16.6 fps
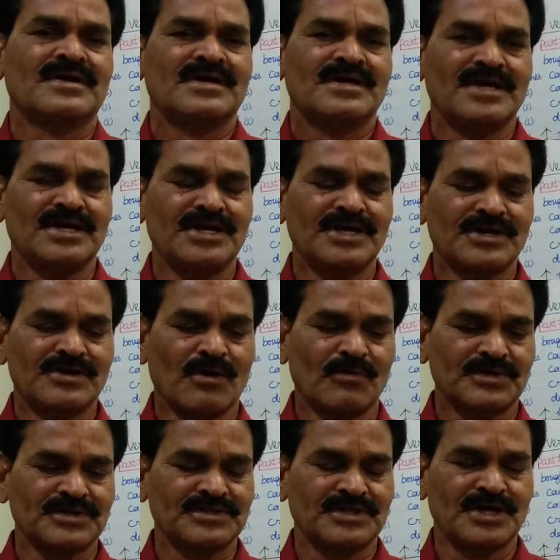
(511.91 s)
Any doubt
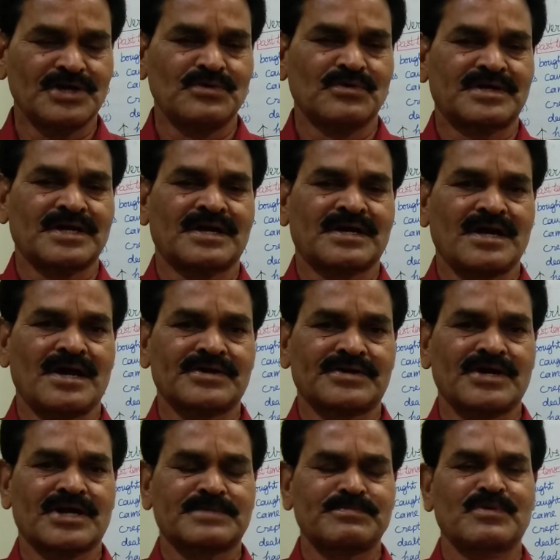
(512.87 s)
is there, you can
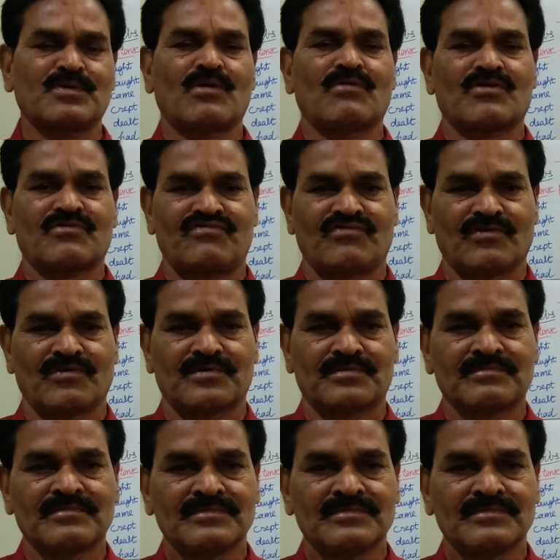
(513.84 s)
contact me over phone.